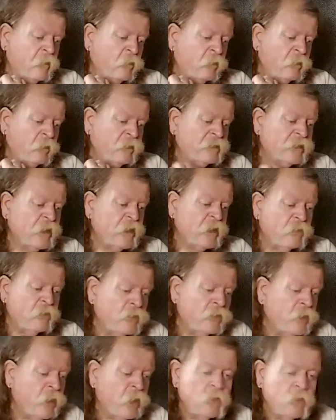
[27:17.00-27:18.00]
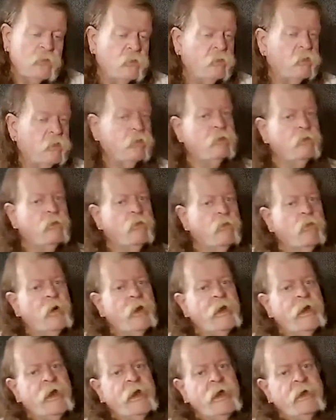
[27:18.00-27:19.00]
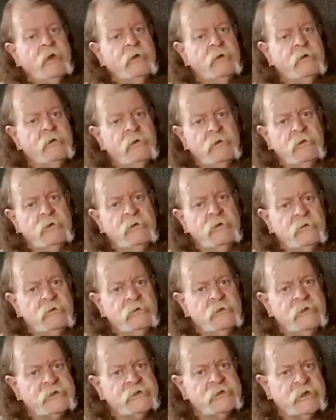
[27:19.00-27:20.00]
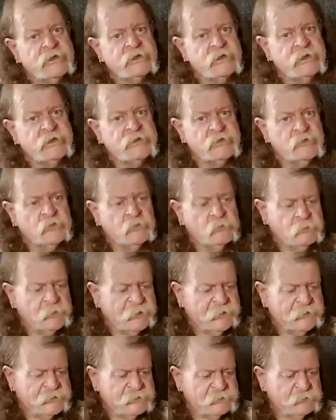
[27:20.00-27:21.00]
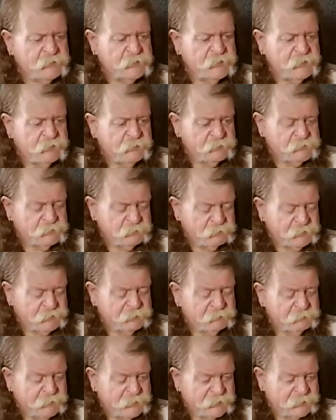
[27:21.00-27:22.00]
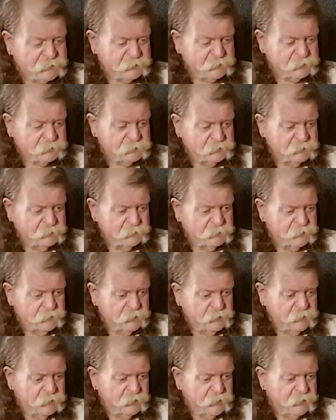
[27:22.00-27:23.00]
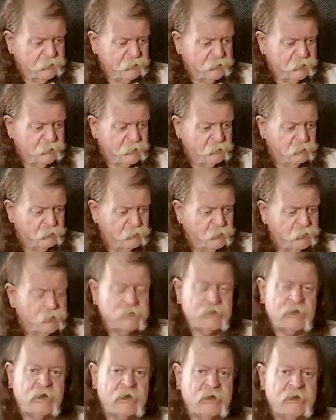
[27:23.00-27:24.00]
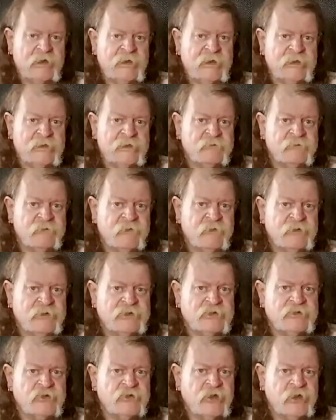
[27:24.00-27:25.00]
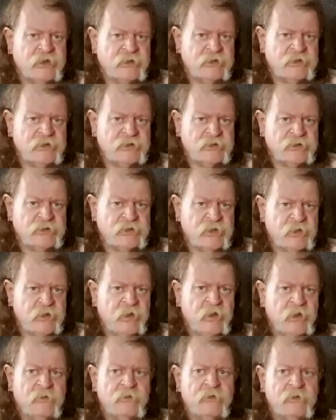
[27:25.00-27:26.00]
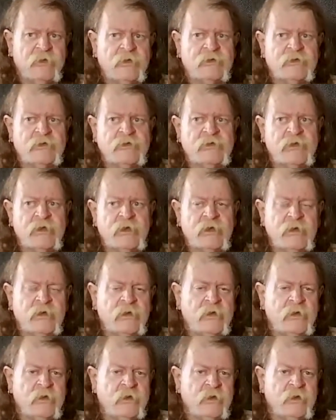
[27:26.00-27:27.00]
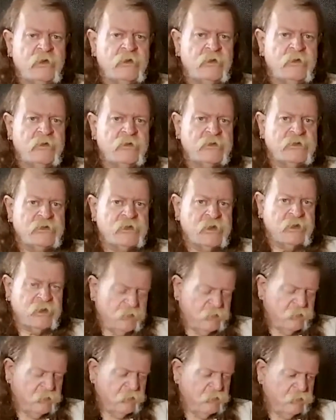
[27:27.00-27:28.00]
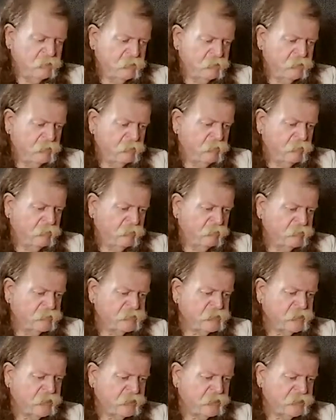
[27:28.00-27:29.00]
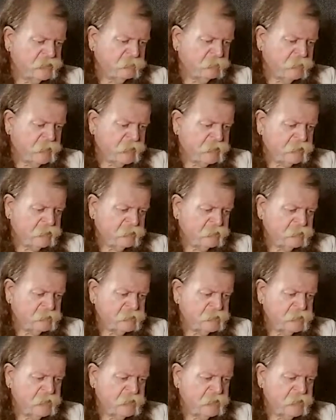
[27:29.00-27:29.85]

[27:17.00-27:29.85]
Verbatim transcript: we don't know where this actually took place. We know it was a big battle. And ironically, it's very strange that uh, you see the sites of battles.